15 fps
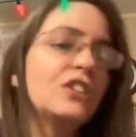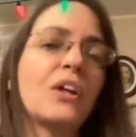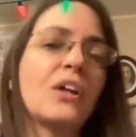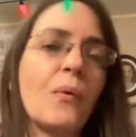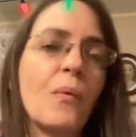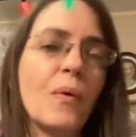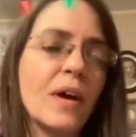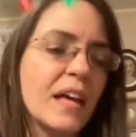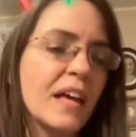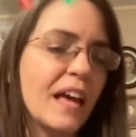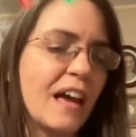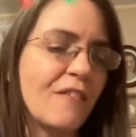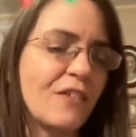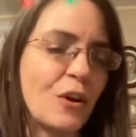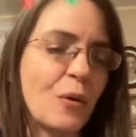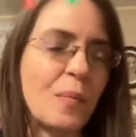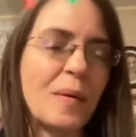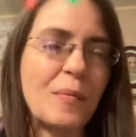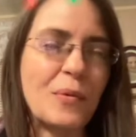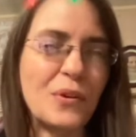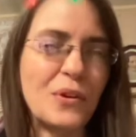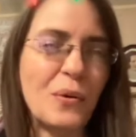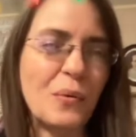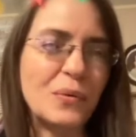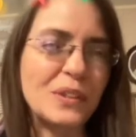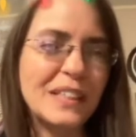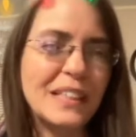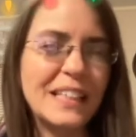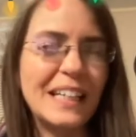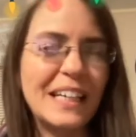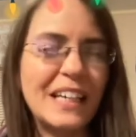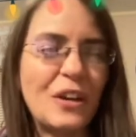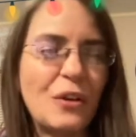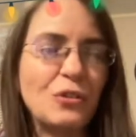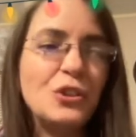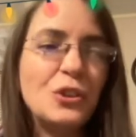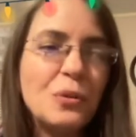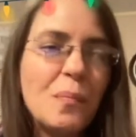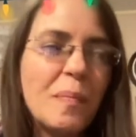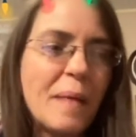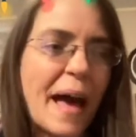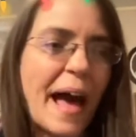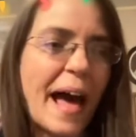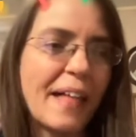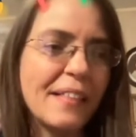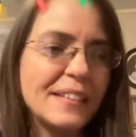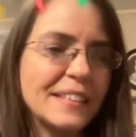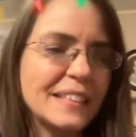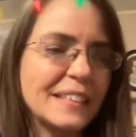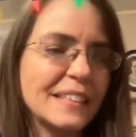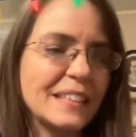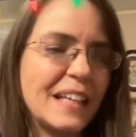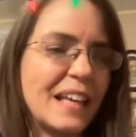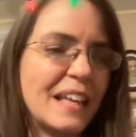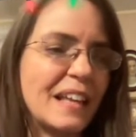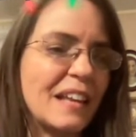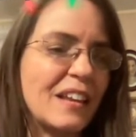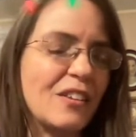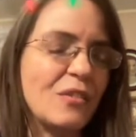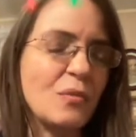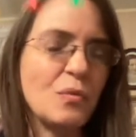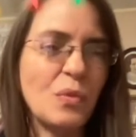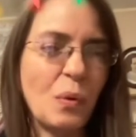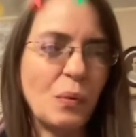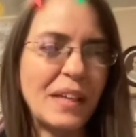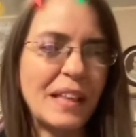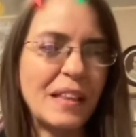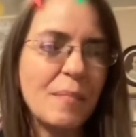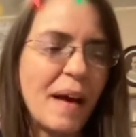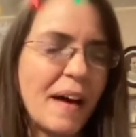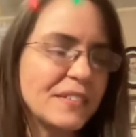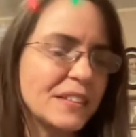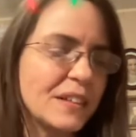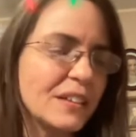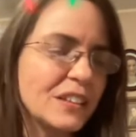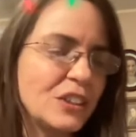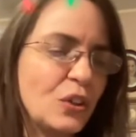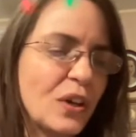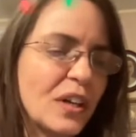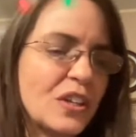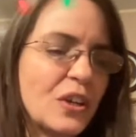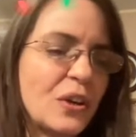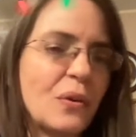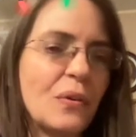So if you know people who don't, do baths and don't need the bath salts, you can do